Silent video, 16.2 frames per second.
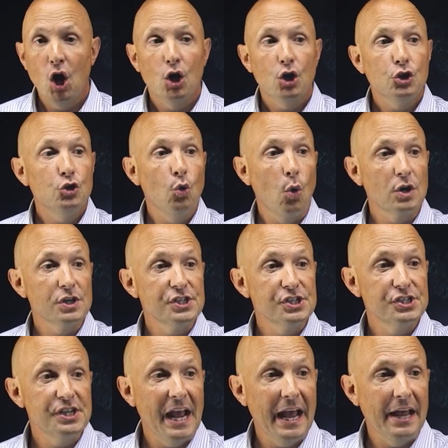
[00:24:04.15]
your
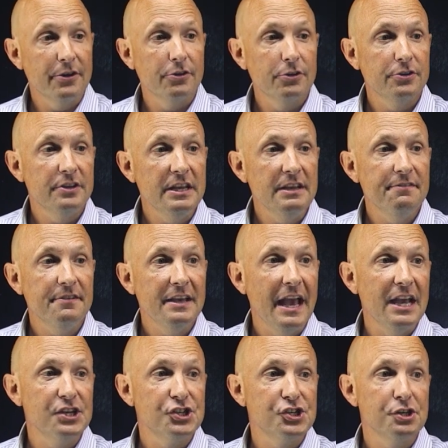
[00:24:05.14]
standard
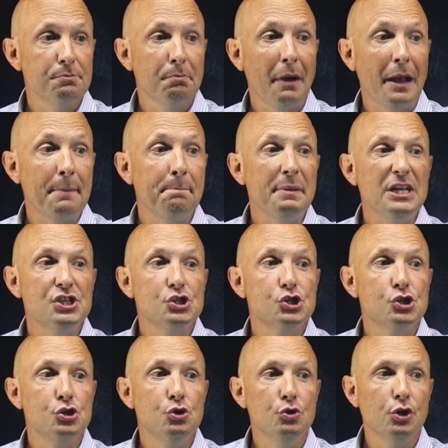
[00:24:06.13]
deviation might be
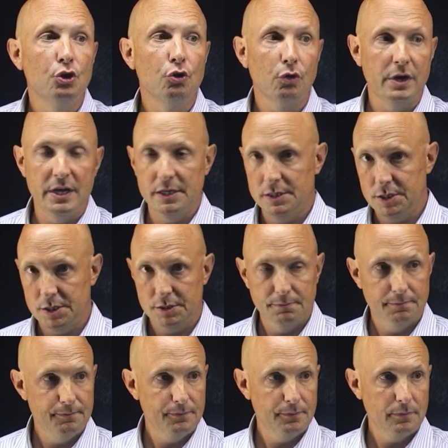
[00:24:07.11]
2 degrees,
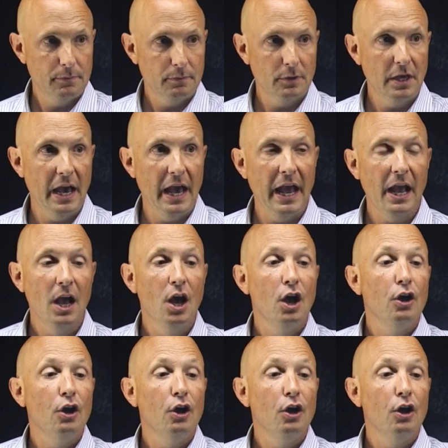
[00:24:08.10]
okay?